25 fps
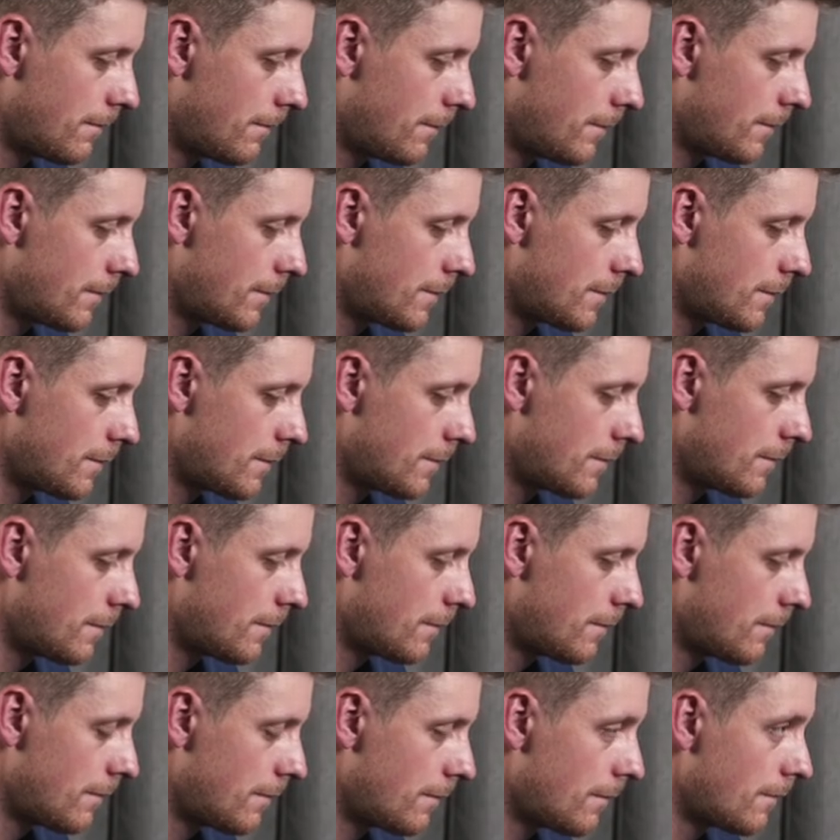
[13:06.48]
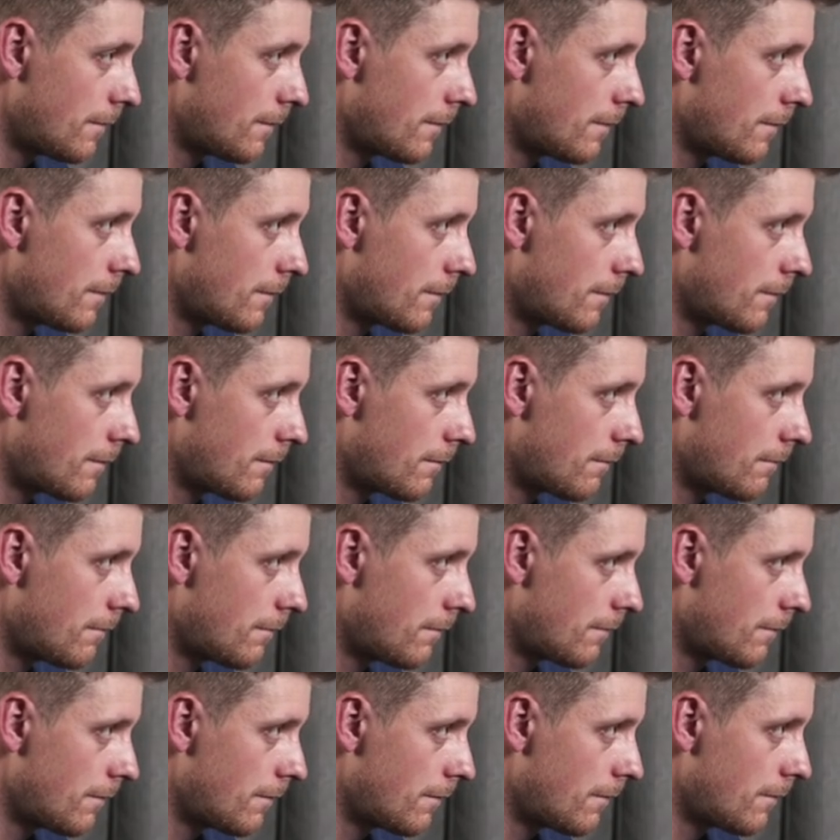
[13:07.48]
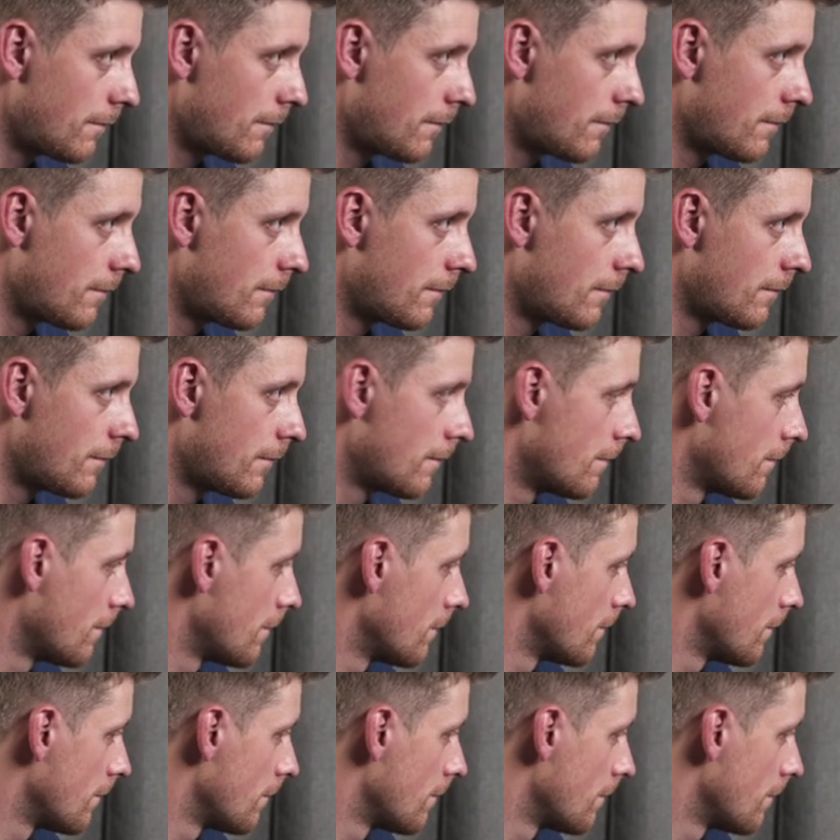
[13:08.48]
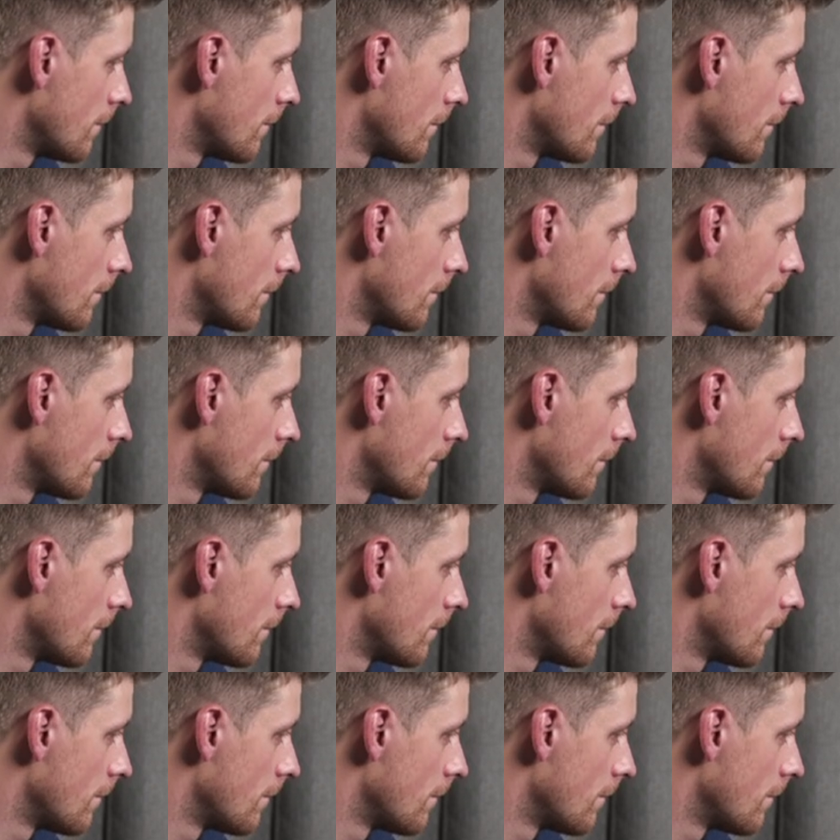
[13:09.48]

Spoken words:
The person shown says nothing.